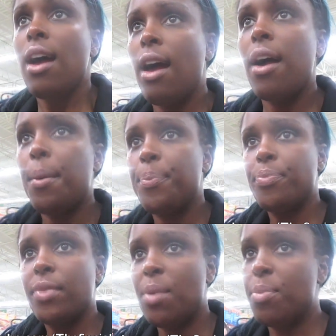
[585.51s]
Um,
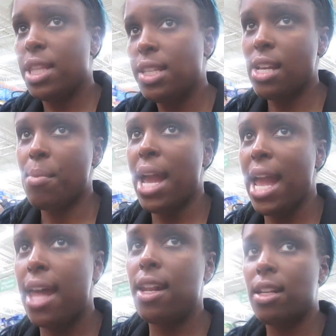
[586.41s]
but this time I
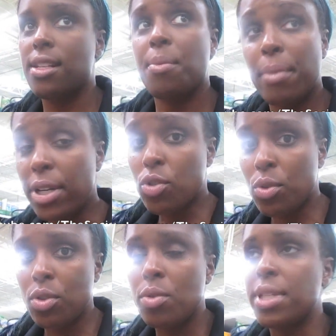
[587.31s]
added some
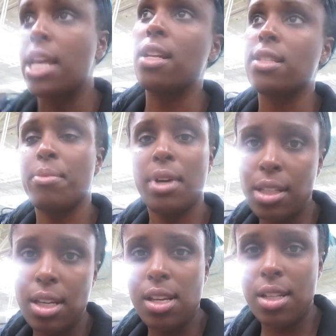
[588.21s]
mushrooms, I added some
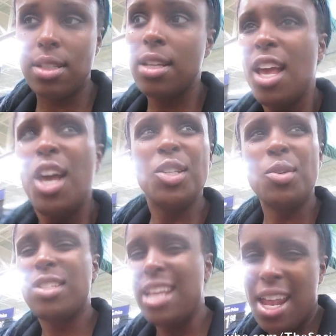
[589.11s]
onions, so I
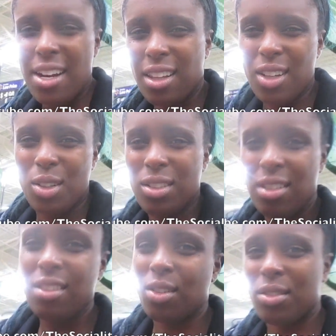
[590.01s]
just added a little,
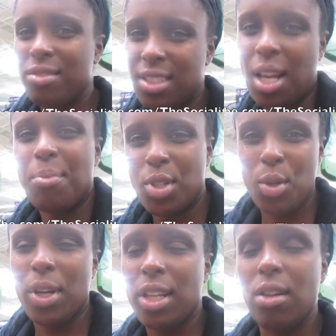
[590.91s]
little something
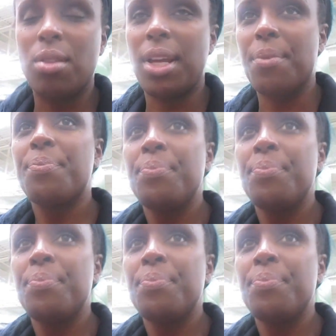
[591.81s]
to it, you know what I mean?